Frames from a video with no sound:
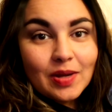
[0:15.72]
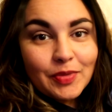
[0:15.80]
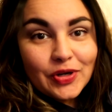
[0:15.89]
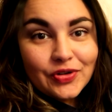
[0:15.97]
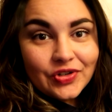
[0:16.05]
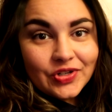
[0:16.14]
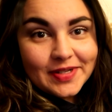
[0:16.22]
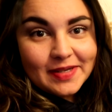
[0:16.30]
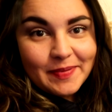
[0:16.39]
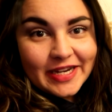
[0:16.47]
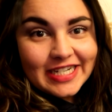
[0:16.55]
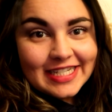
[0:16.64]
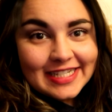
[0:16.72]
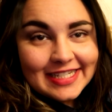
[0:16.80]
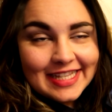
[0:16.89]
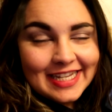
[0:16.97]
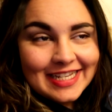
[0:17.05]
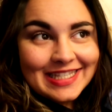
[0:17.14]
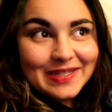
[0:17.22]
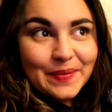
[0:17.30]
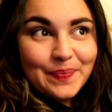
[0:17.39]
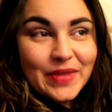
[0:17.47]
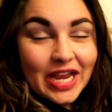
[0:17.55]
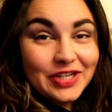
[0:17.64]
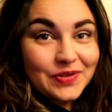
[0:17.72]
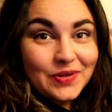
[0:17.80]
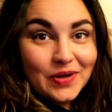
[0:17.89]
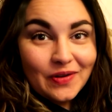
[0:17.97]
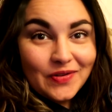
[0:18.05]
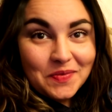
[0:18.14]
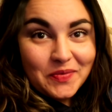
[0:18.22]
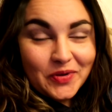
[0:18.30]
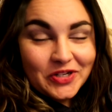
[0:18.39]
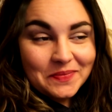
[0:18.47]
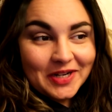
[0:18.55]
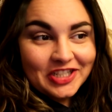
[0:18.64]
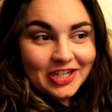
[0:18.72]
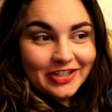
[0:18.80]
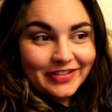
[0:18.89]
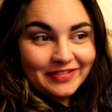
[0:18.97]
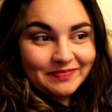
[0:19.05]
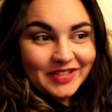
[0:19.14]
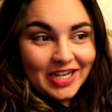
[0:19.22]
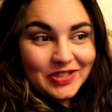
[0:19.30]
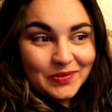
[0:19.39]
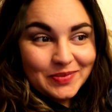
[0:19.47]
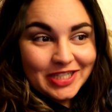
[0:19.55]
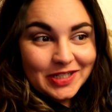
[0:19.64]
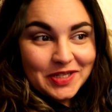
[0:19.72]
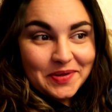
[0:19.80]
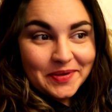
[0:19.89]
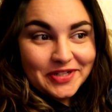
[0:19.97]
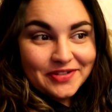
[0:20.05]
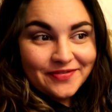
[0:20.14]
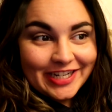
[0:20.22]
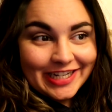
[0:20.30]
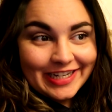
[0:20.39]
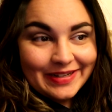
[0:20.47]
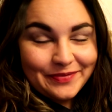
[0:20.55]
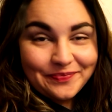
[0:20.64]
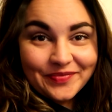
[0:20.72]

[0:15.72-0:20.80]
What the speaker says: I'm 120 pages into this. As you know, if you've been watching my channel, I don't particularly want to read it.